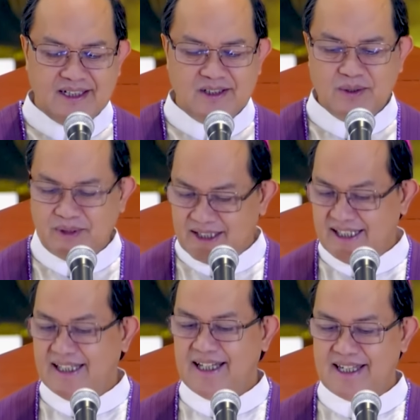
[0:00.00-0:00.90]
Do we
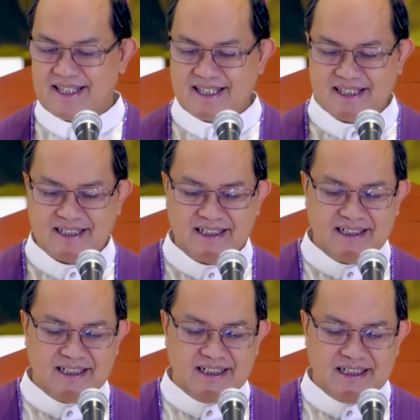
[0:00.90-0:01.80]
realize
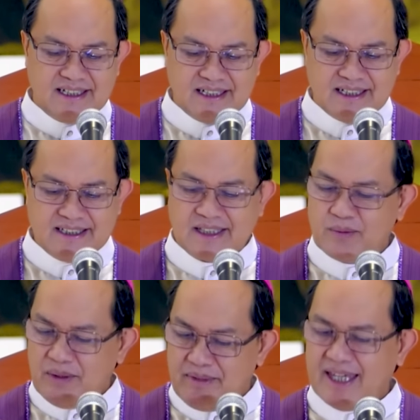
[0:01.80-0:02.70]
that
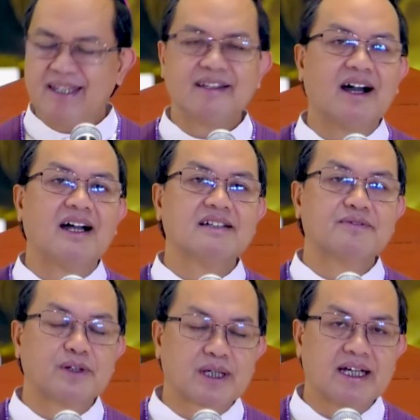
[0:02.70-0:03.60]
we make it hard
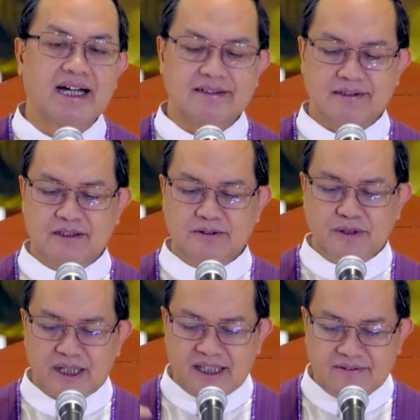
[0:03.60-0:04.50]
for God to
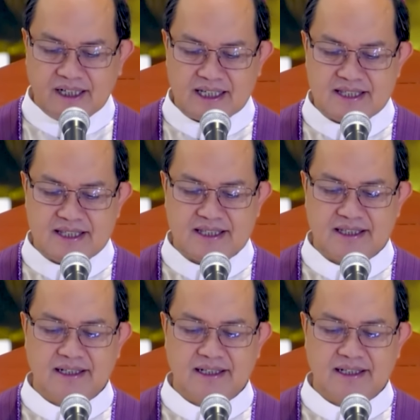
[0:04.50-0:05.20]
forgive us